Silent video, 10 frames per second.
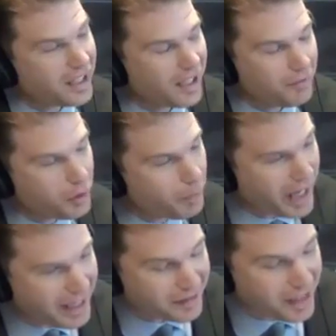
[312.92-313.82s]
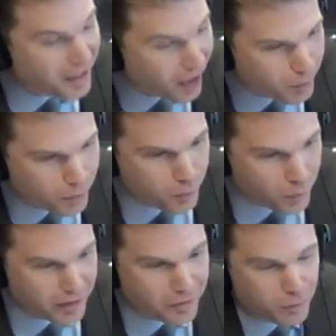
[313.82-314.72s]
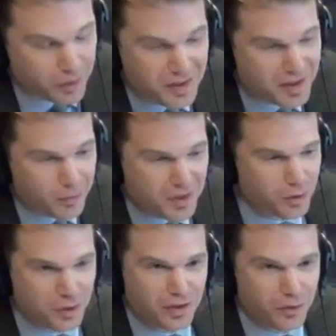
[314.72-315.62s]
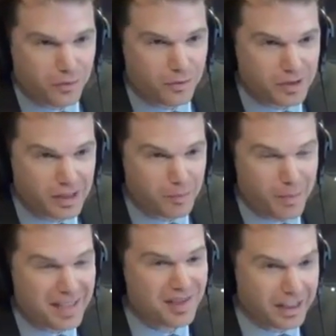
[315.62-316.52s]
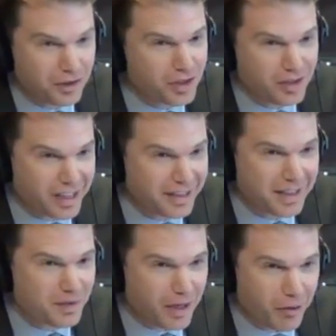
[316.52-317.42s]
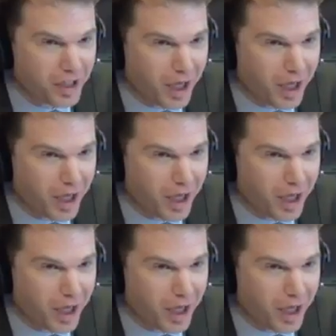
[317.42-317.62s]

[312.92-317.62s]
And if you back that up with some sort of message, then that's fair